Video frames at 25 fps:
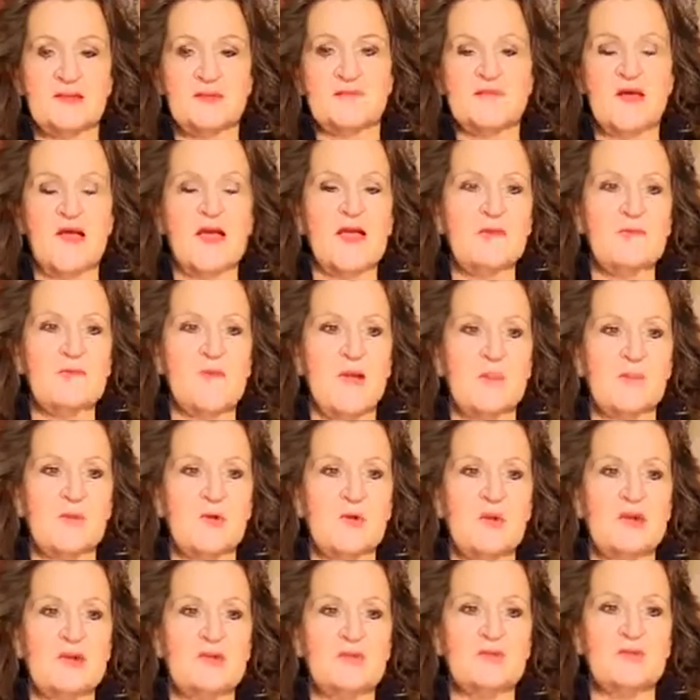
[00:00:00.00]
divide
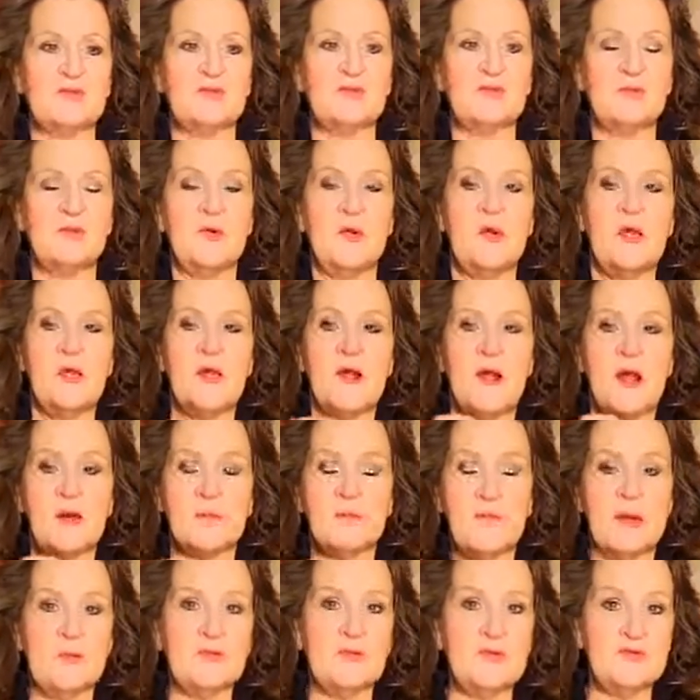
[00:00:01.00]
memory into our
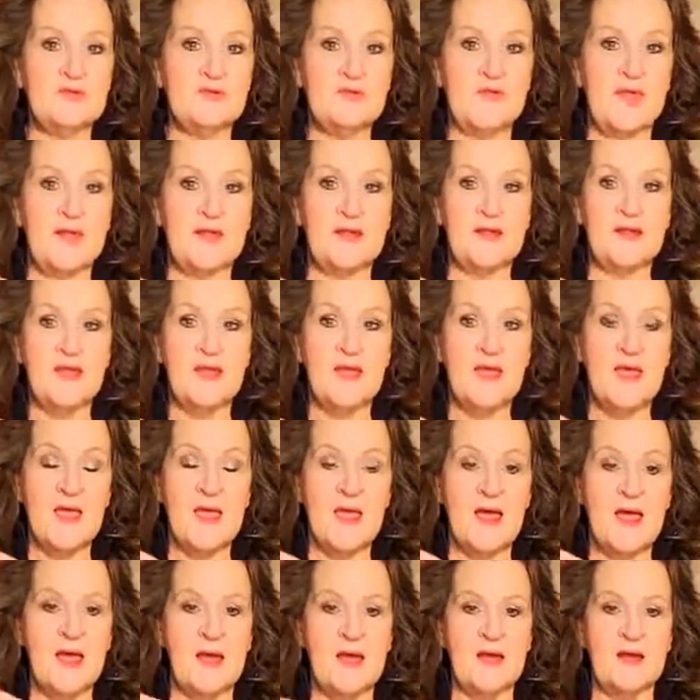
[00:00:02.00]
memories that
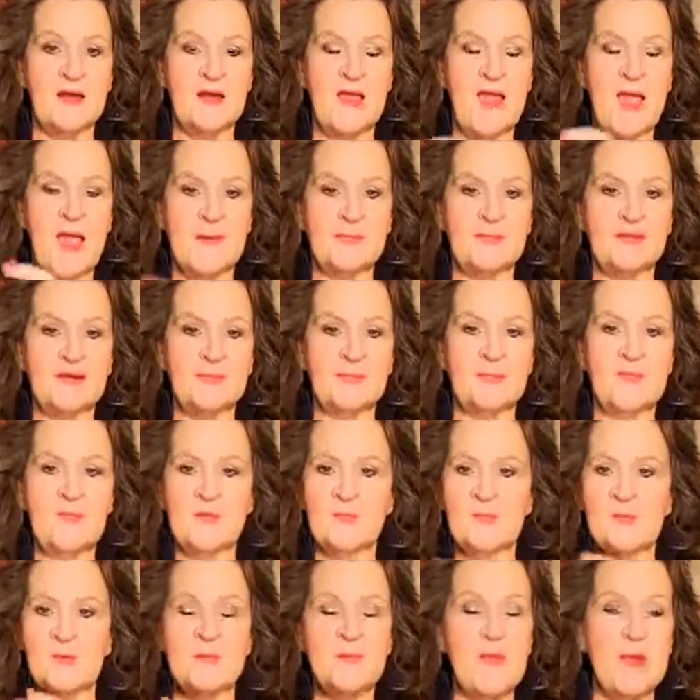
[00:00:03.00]
uh, happen and we
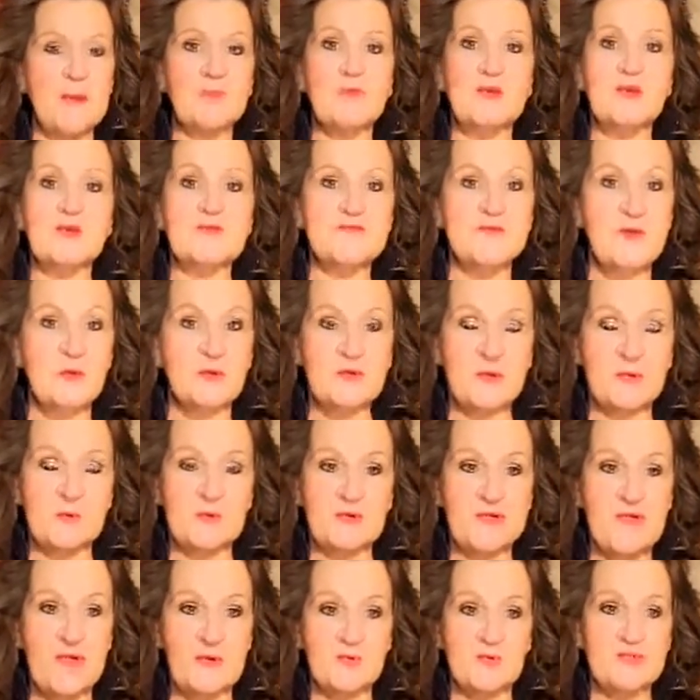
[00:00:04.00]
remember a phone
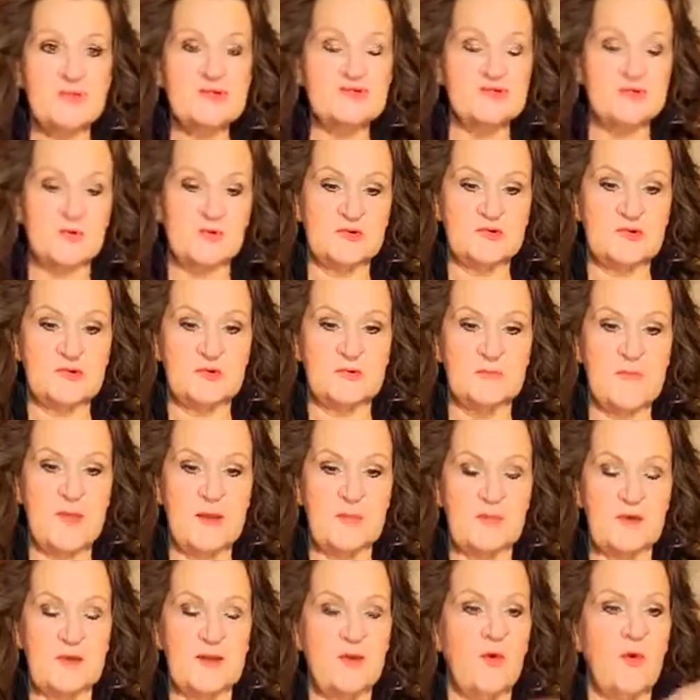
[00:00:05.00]
number. That would be short-term
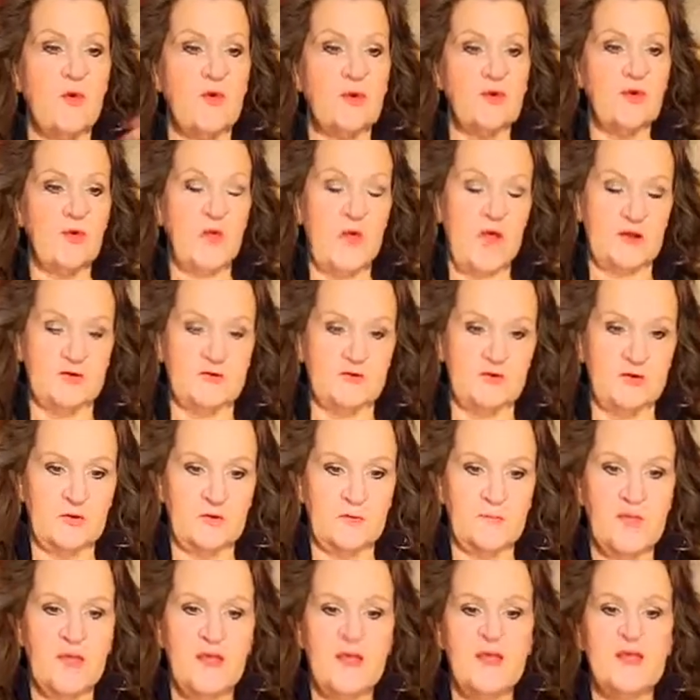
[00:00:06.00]
memory, or
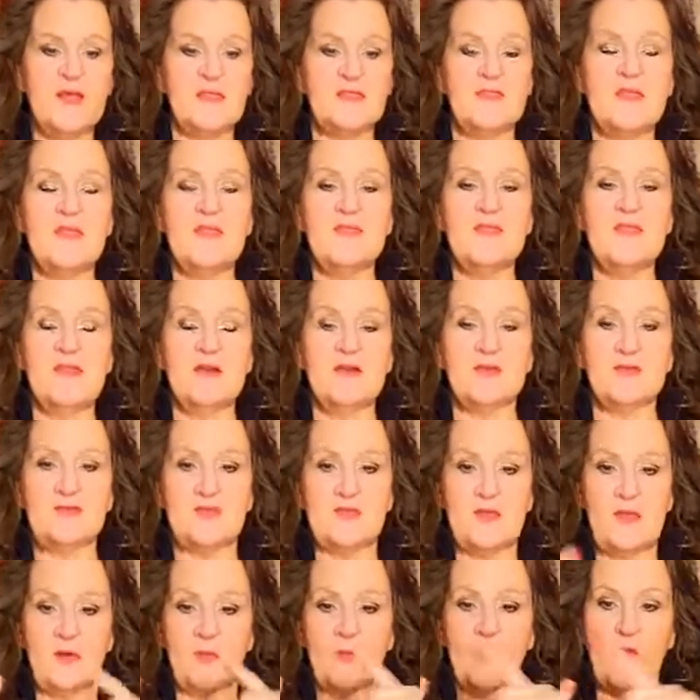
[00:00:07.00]
long-term. Then there's
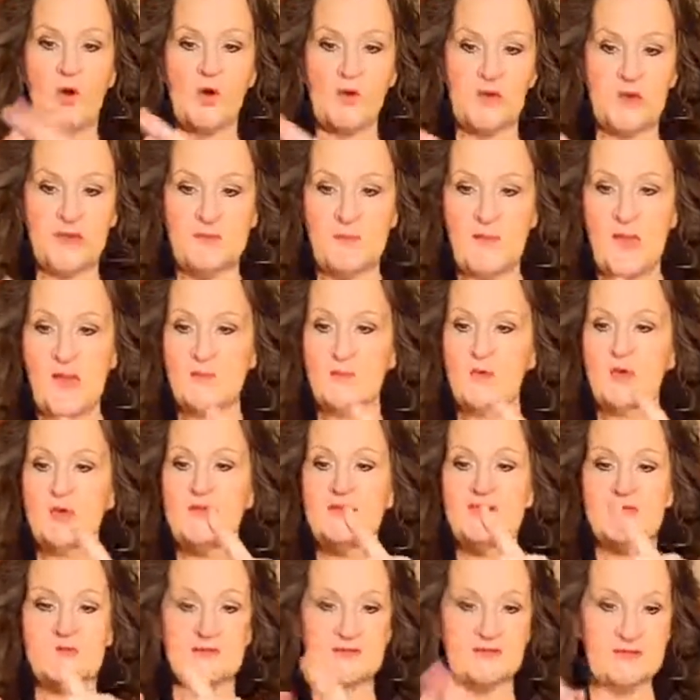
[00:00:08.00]
the working
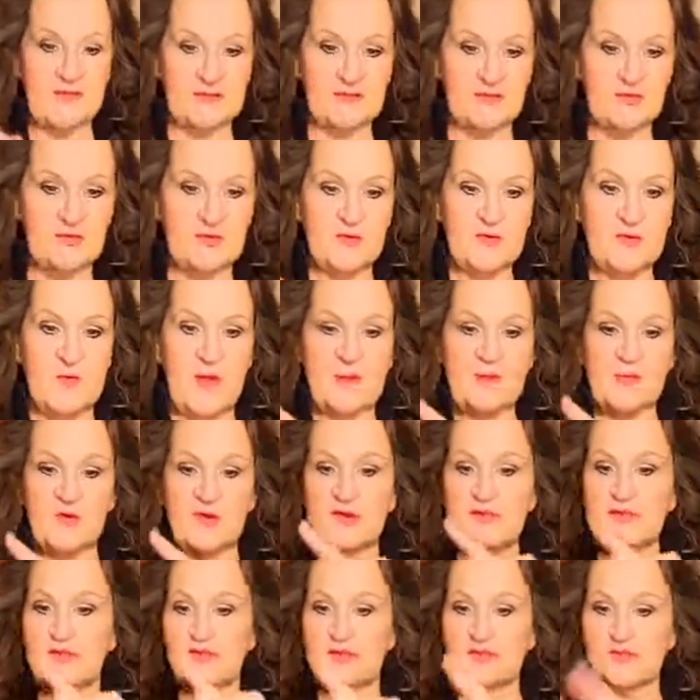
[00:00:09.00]
memory, the sensory
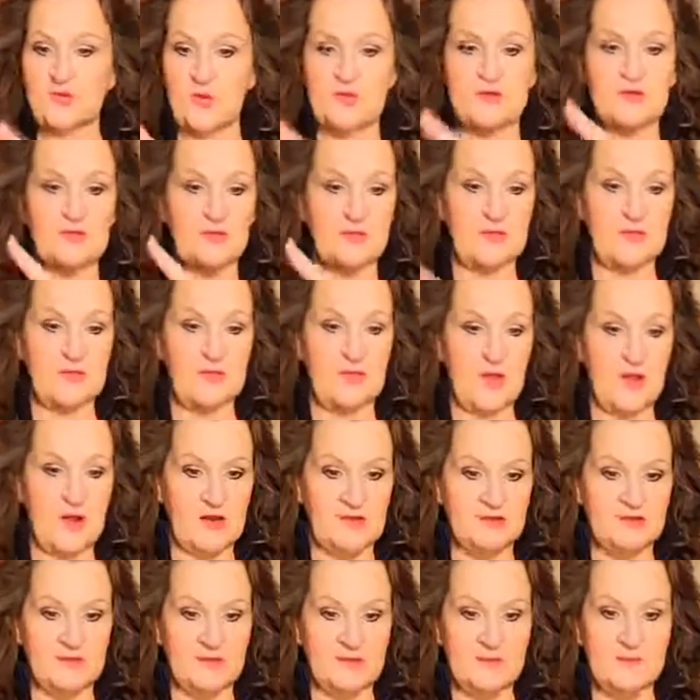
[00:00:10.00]
memory, the short-term and
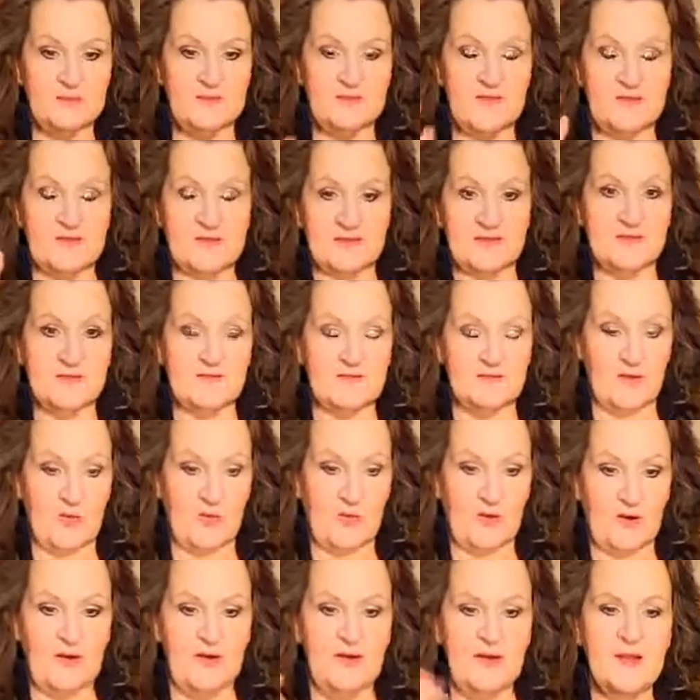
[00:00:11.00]
long-term. That's the
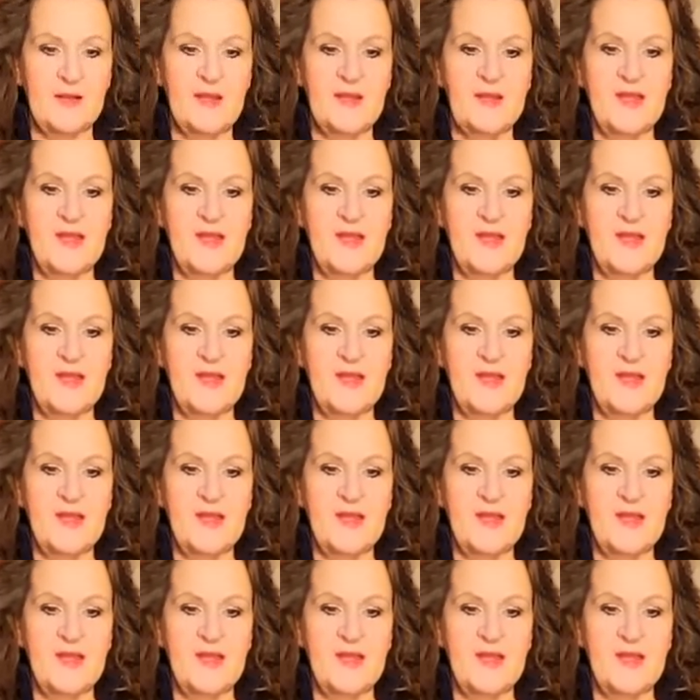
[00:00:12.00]
four.